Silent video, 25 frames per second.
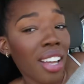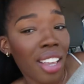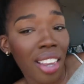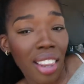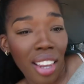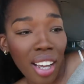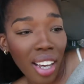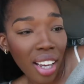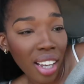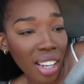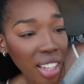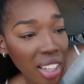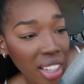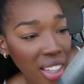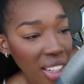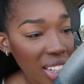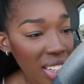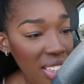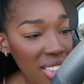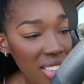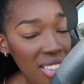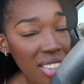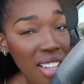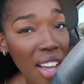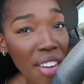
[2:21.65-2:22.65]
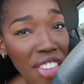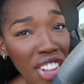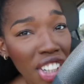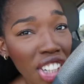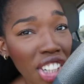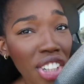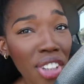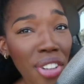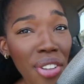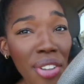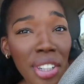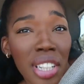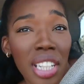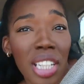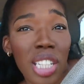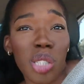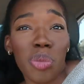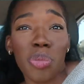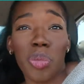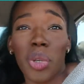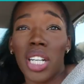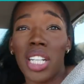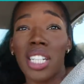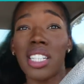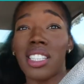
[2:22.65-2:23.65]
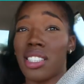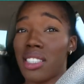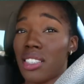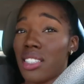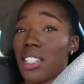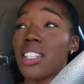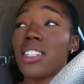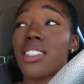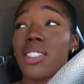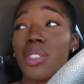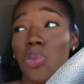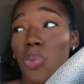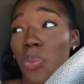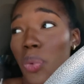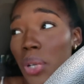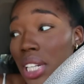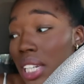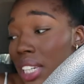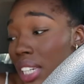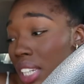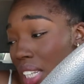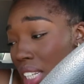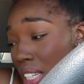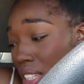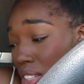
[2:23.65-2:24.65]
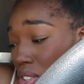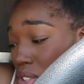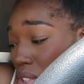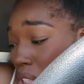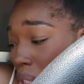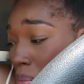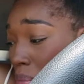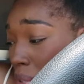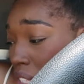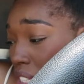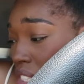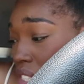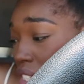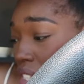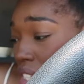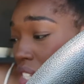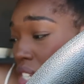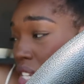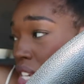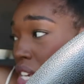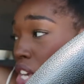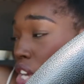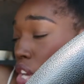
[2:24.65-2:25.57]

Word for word: Like, it's 70 degrees, but it's it's windy, so it makes it